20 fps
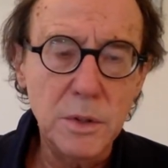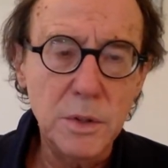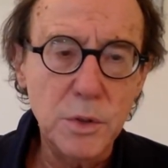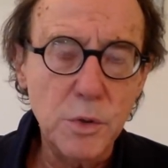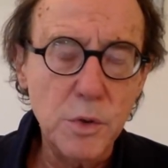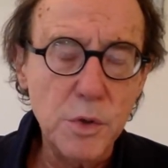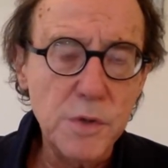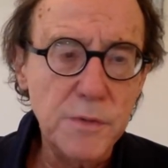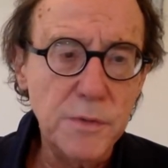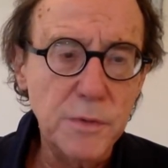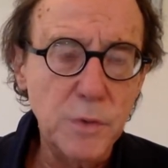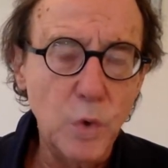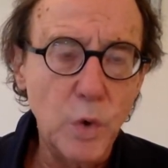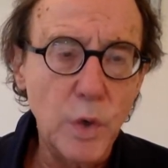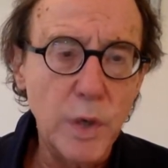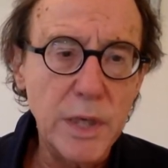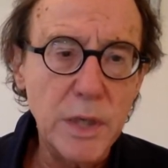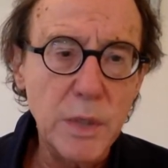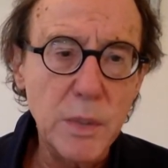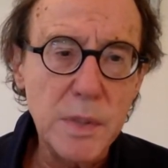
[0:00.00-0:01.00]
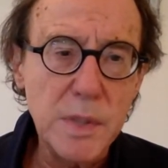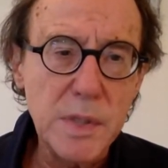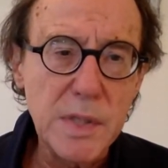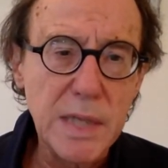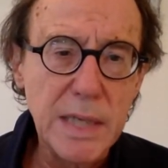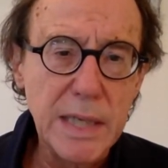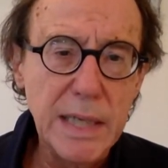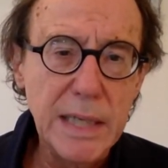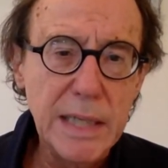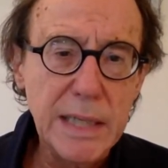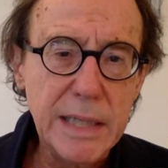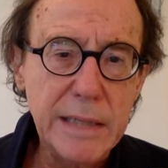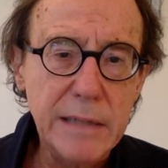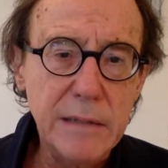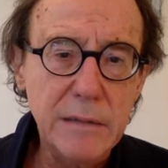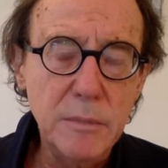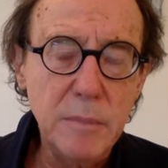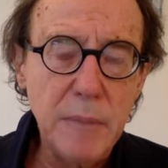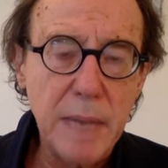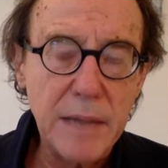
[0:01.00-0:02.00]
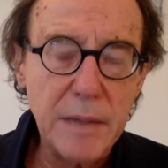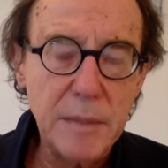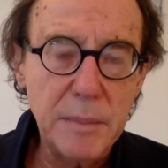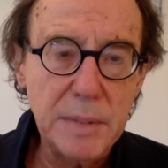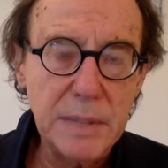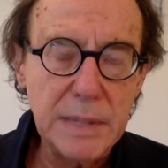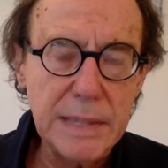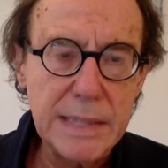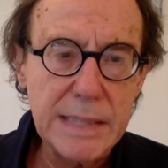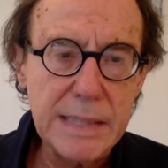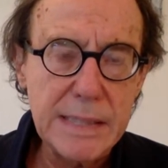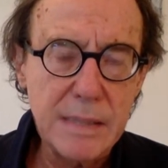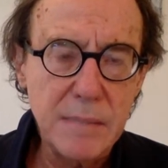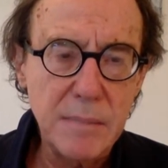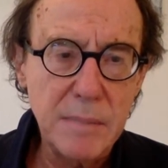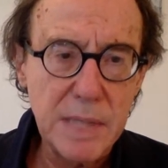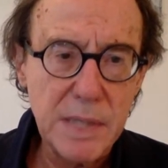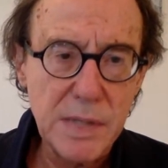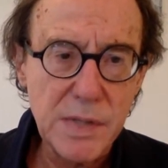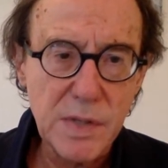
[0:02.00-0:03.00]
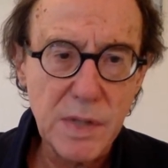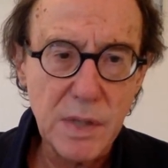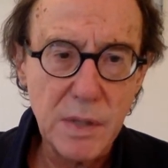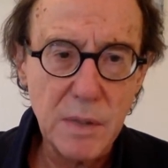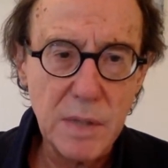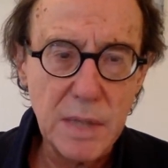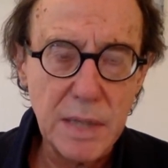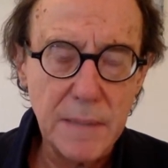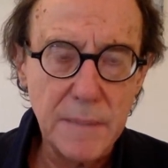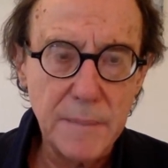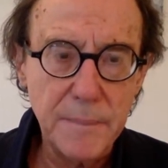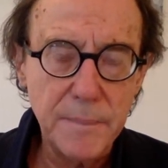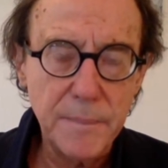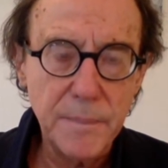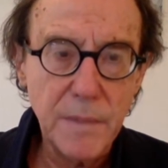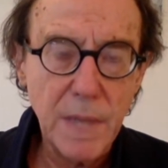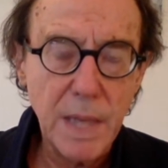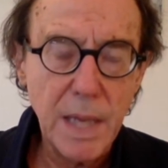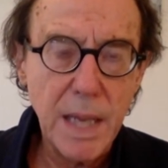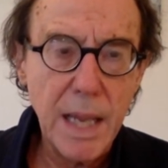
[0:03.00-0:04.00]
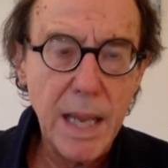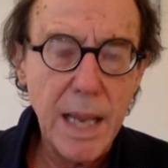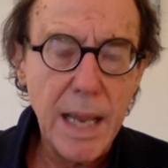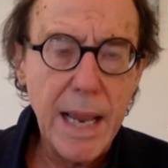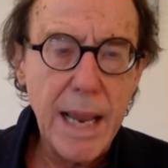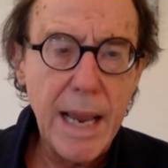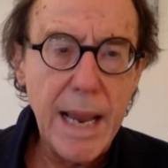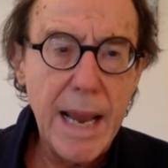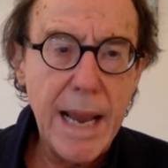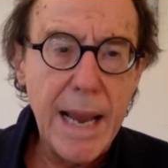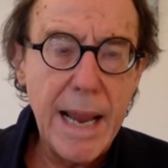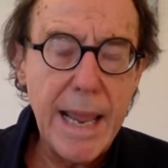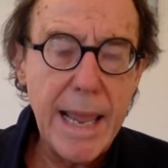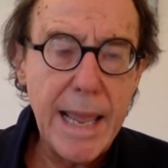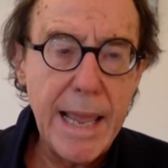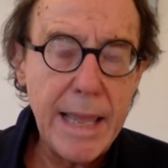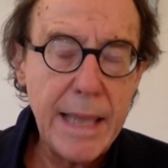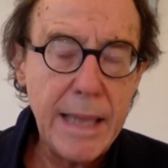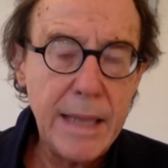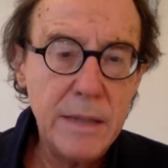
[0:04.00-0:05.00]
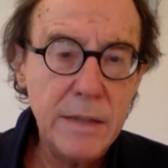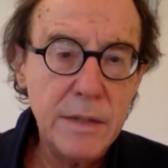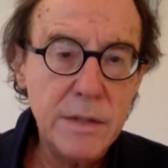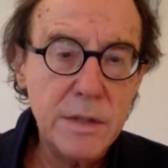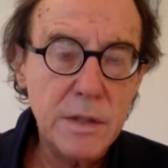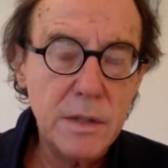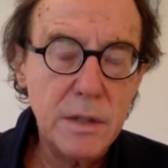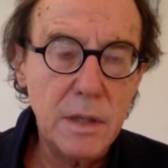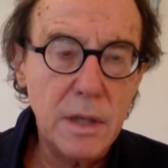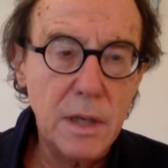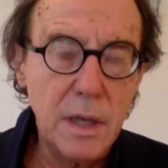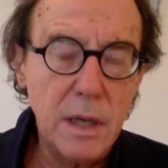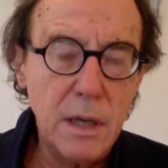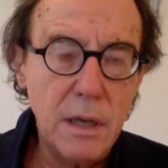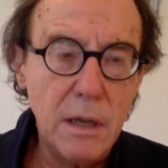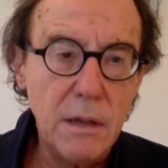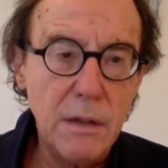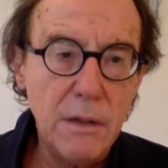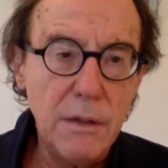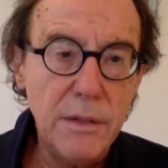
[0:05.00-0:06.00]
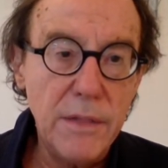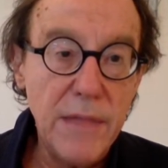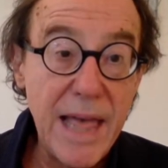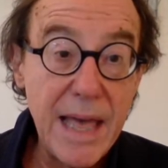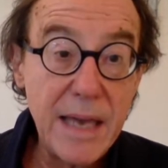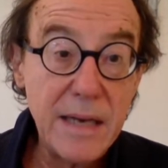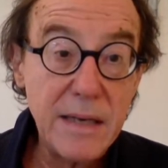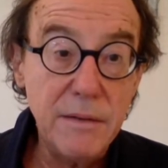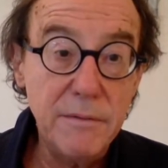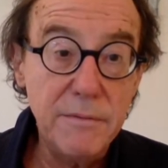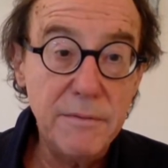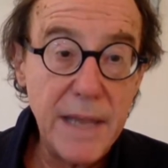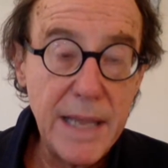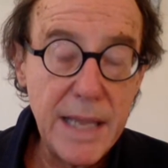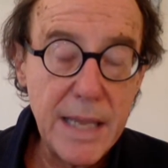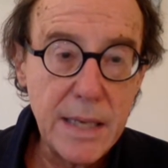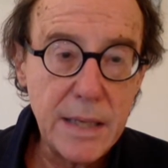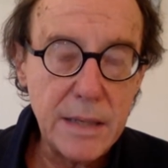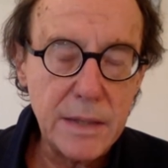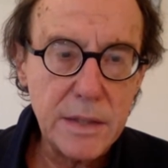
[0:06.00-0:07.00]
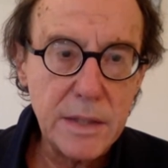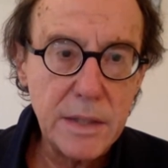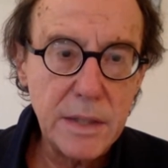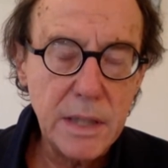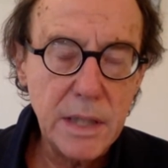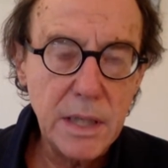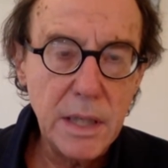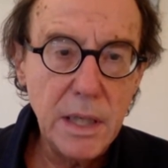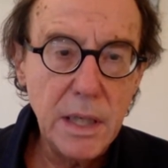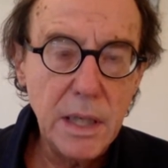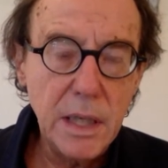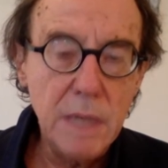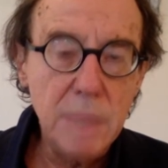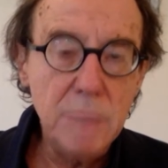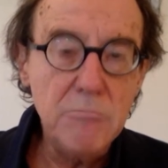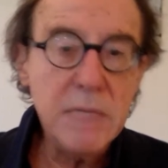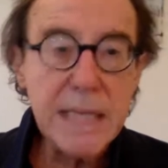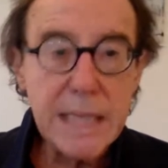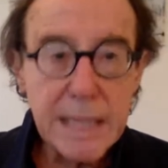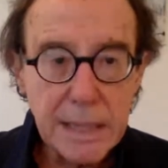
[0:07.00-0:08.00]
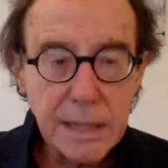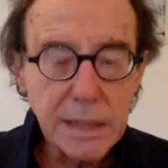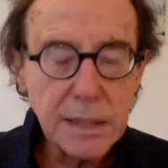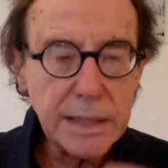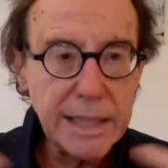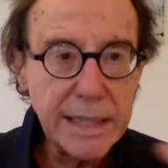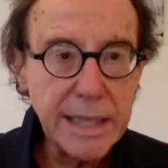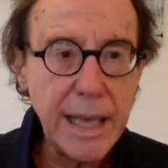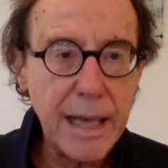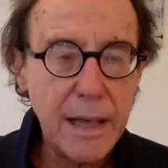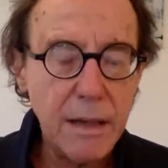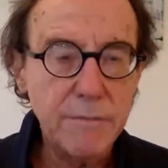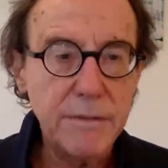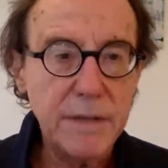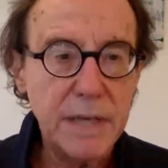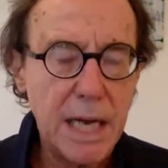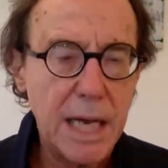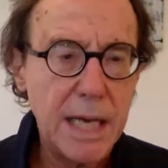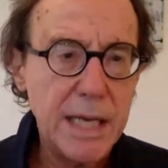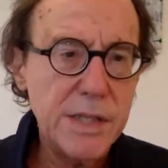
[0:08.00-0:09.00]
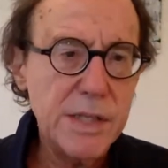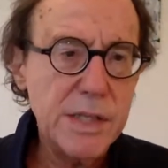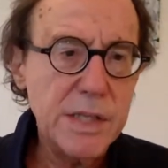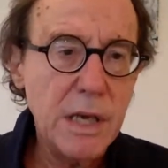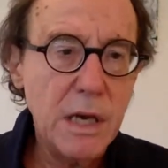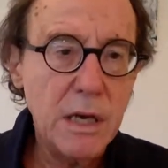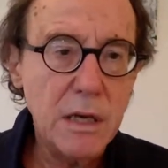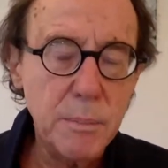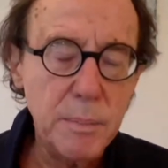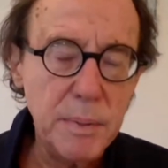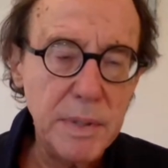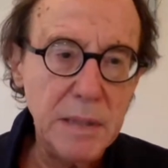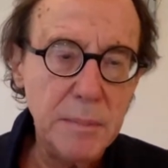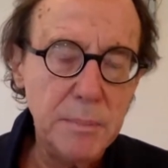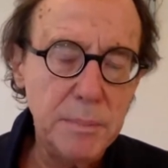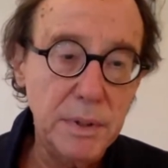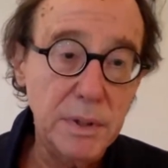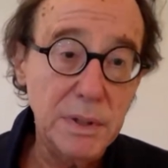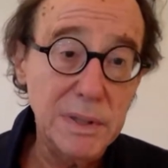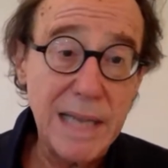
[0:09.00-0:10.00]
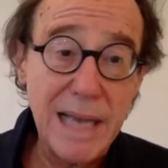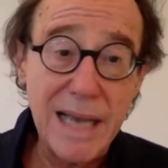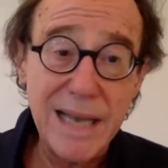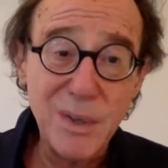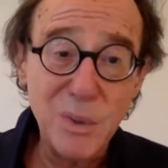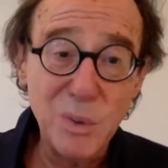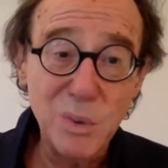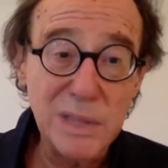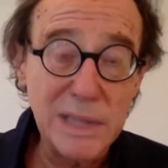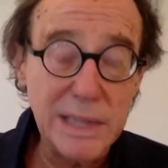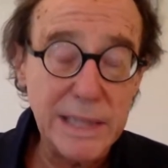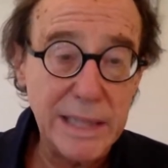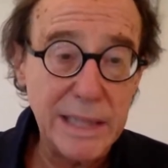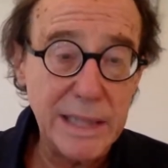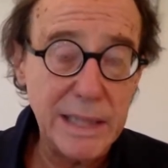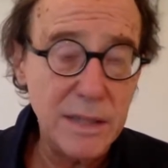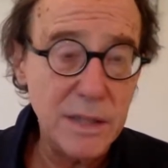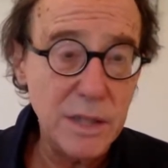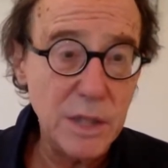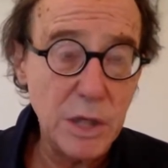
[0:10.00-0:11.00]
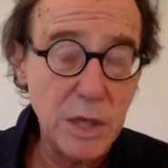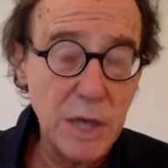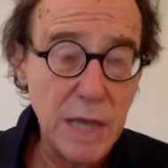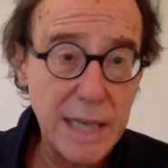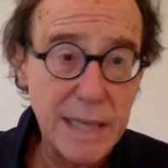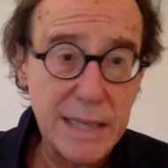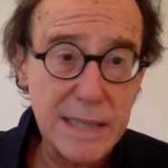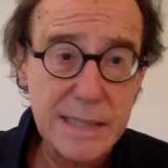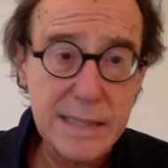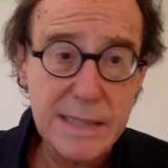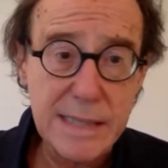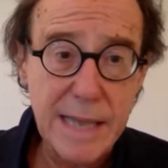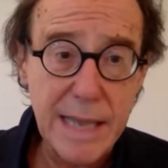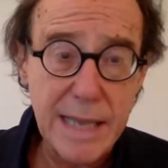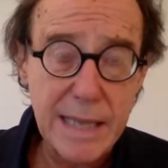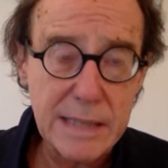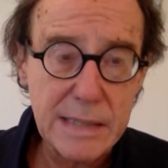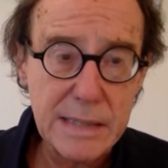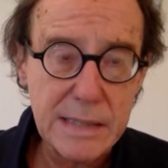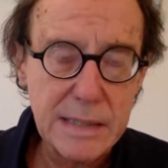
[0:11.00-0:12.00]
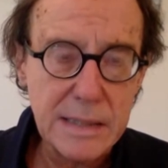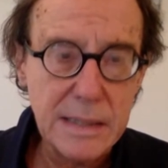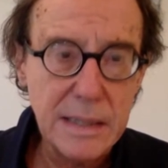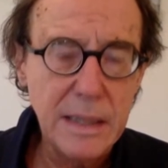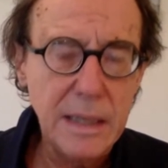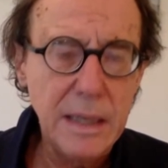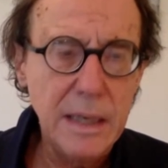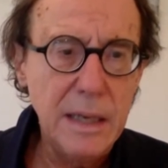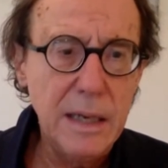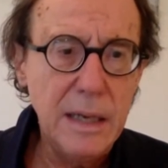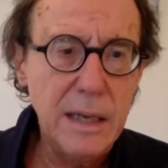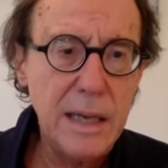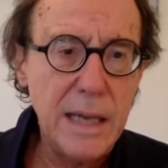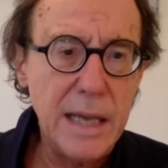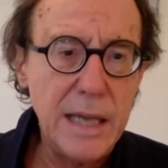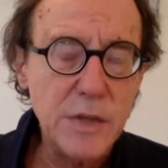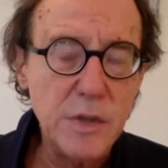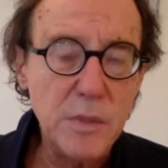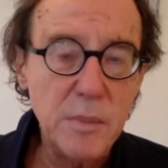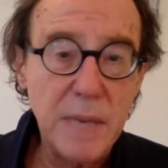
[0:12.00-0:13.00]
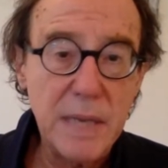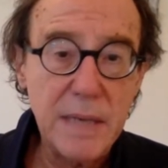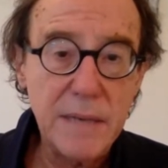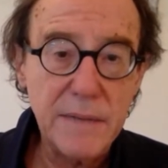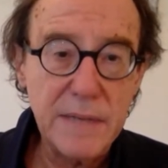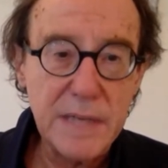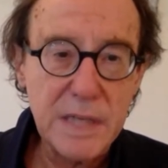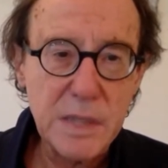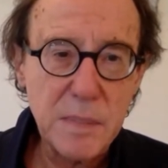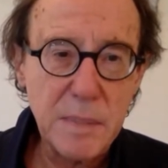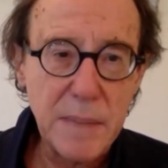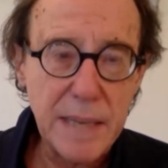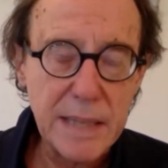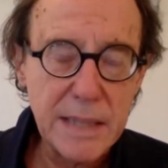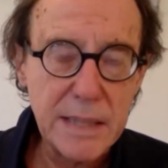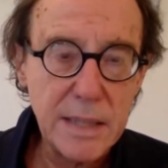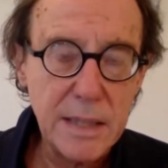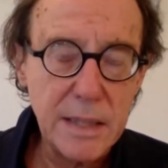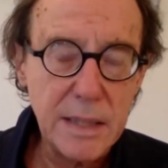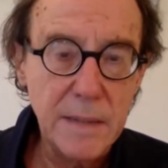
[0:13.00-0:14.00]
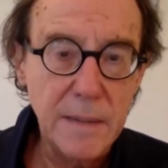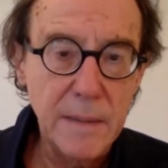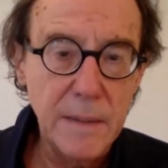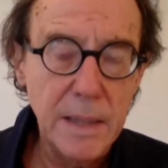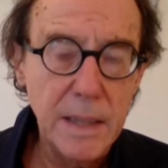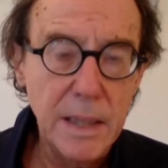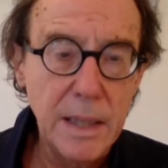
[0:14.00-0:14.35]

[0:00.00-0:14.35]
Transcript: George Floyd, who was killed by the police in Minnesota. And that event immediately galvanized young people, not only in the United States, as you might have expected,